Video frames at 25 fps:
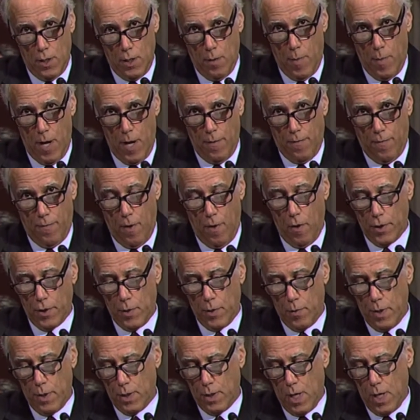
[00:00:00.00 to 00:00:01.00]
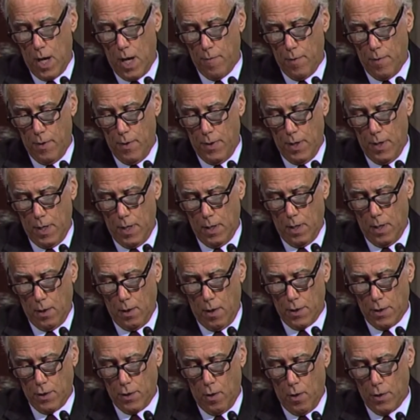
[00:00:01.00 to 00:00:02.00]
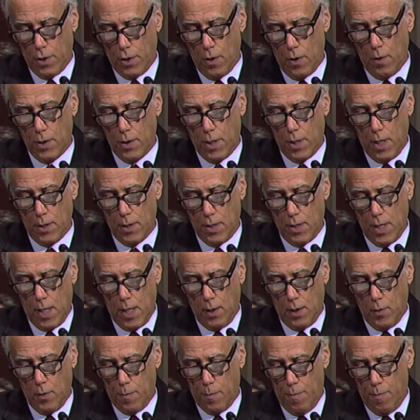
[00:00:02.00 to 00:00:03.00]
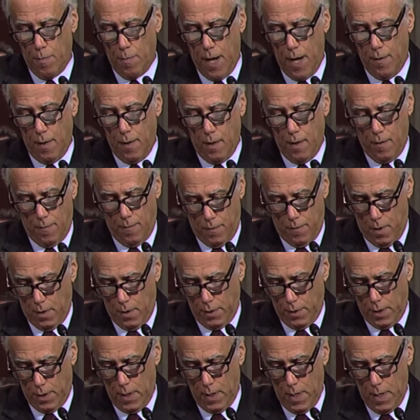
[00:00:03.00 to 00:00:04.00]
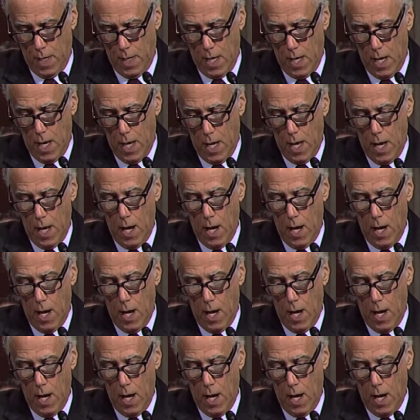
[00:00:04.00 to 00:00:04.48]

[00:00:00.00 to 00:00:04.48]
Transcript: nearby faults were discovered, the Los Osos and San Luis Bay faults.